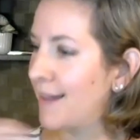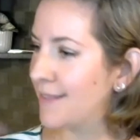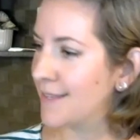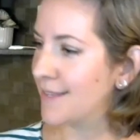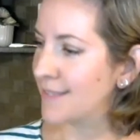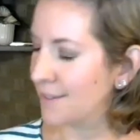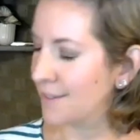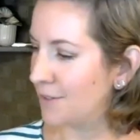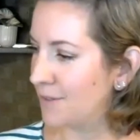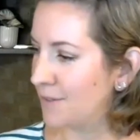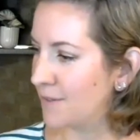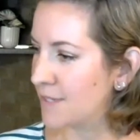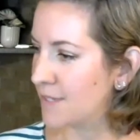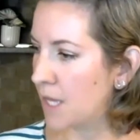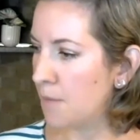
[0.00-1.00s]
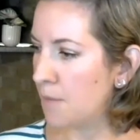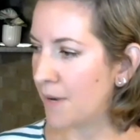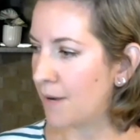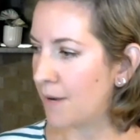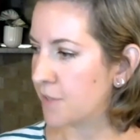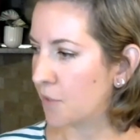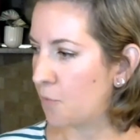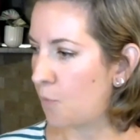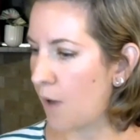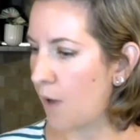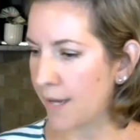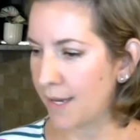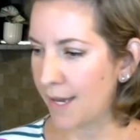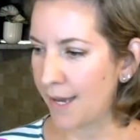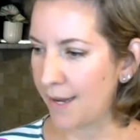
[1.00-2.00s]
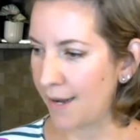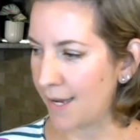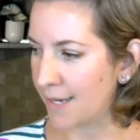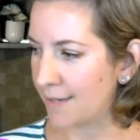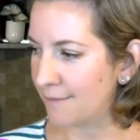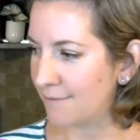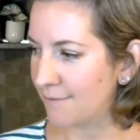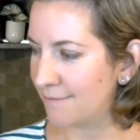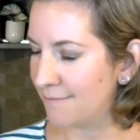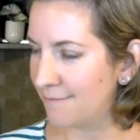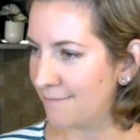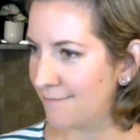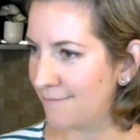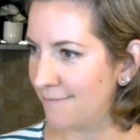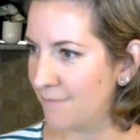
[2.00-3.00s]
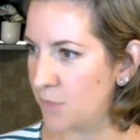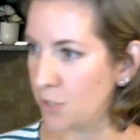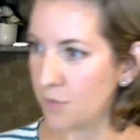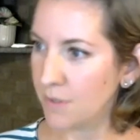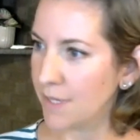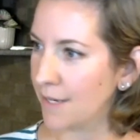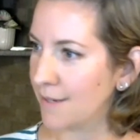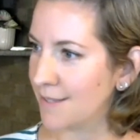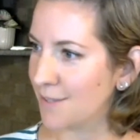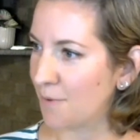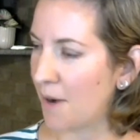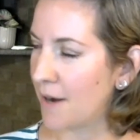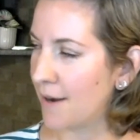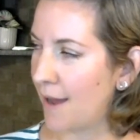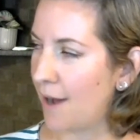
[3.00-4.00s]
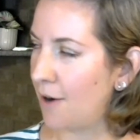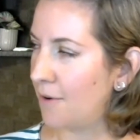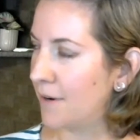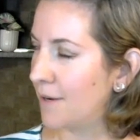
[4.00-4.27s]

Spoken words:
this little slump and I was like, why can't I do this right now?